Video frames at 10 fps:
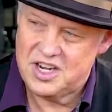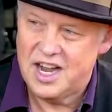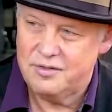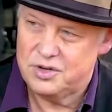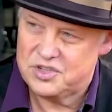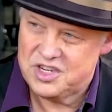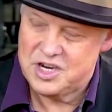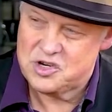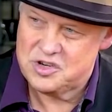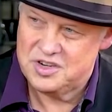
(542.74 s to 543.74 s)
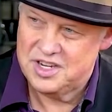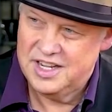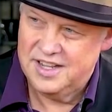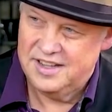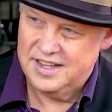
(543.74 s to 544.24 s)
conversation
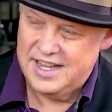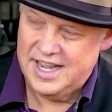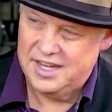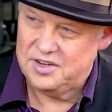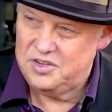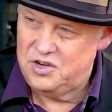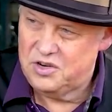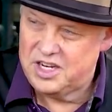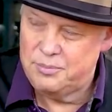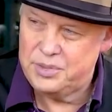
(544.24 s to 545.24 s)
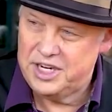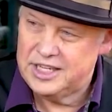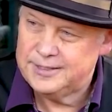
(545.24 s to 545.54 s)
at your company?